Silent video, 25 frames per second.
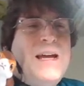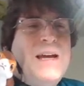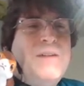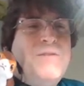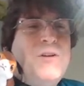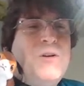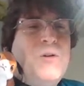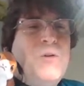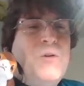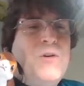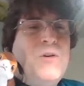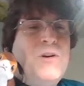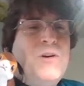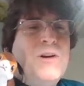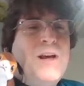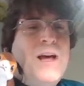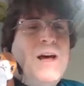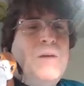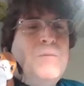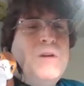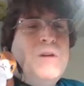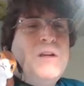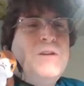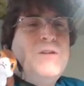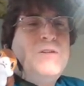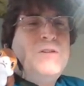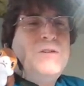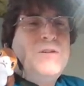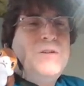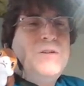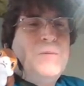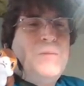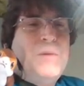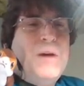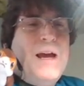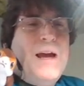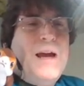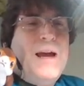Jim asked if I have an
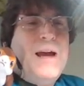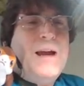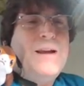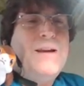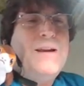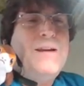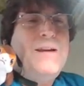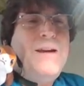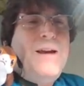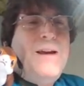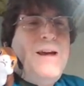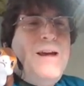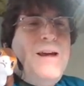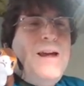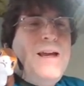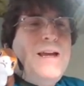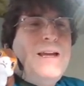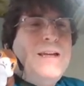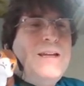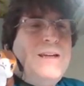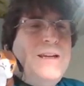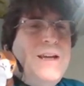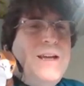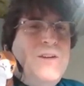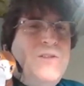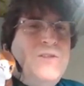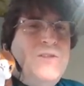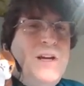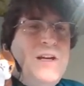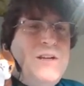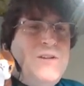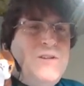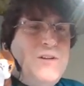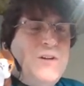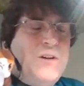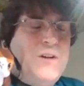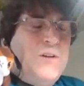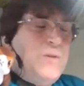origami dewback.
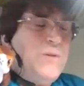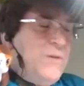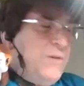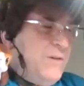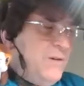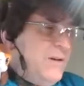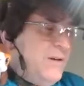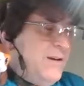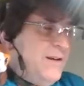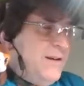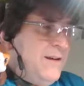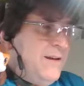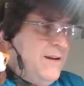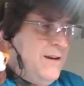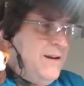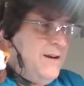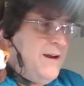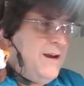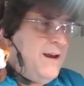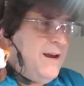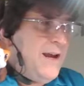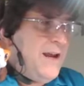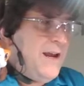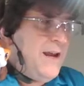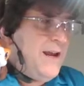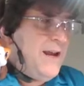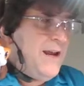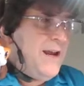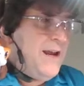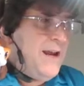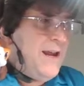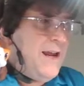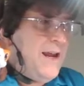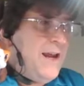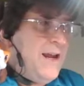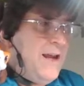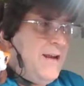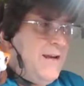Yes, I do.
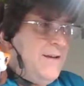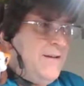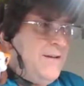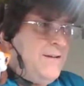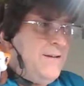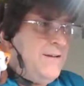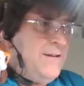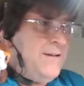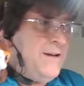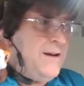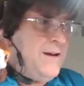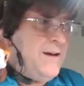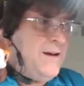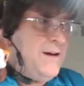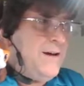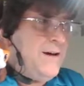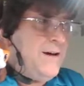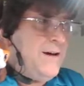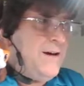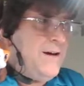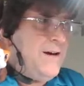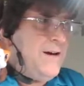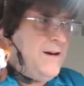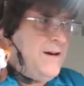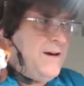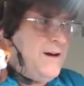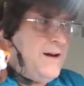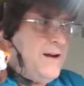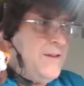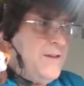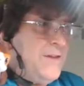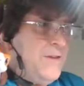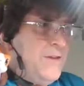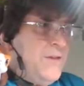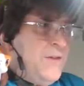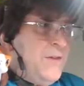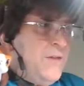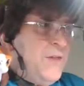
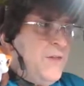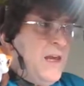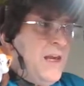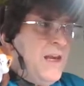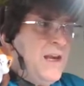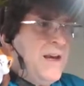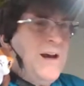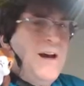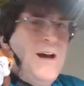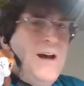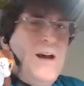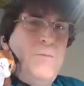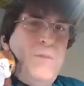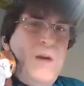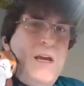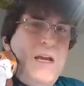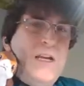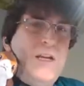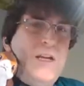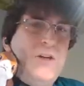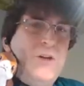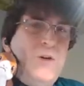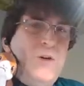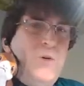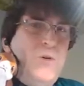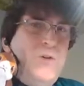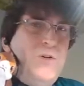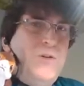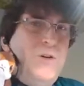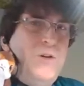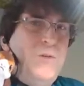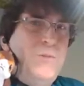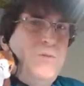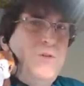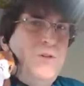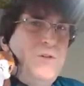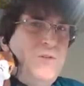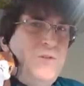And I
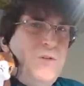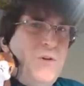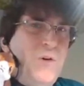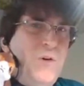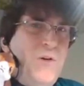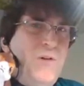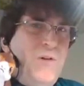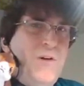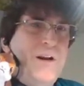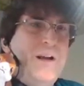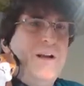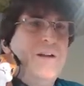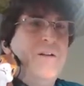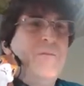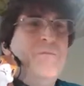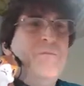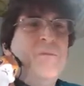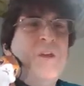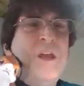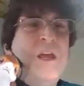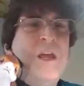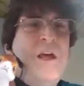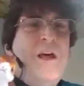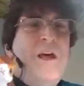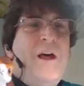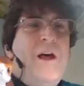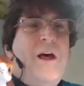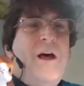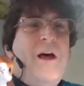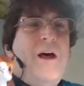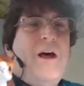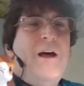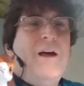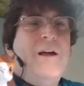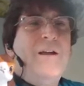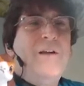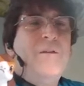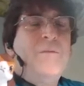think I made a YouTube
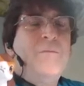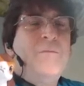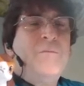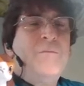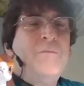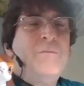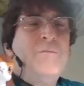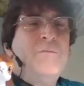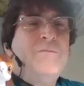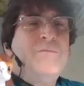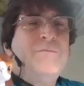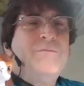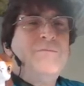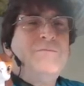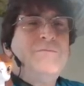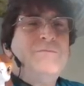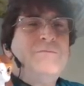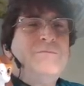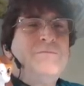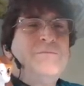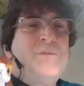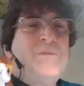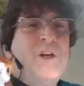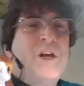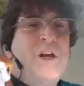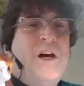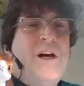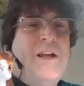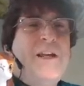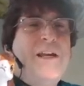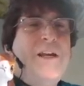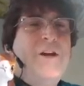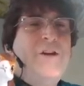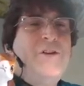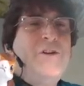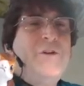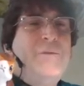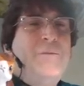tutorial.
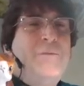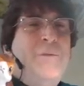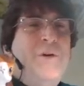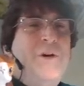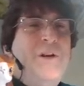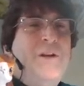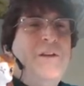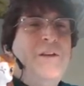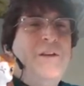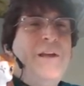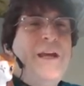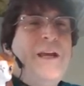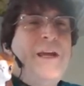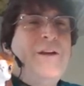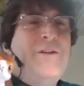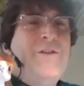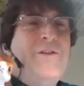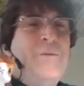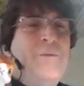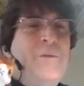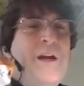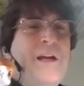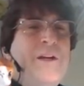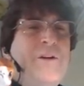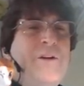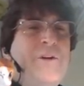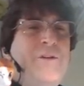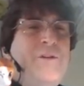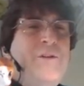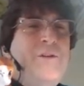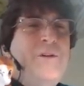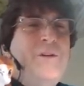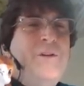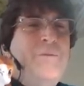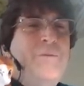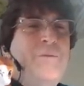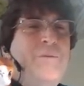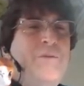Connie, could you put a
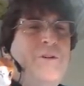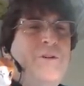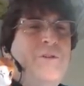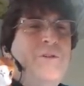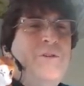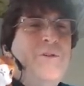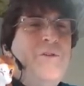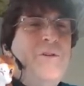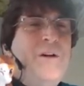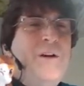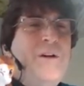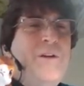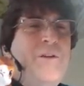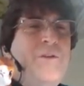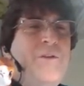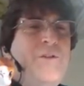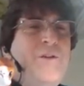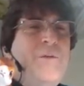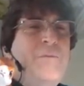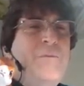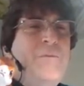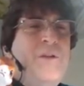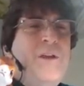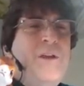link to my YouTube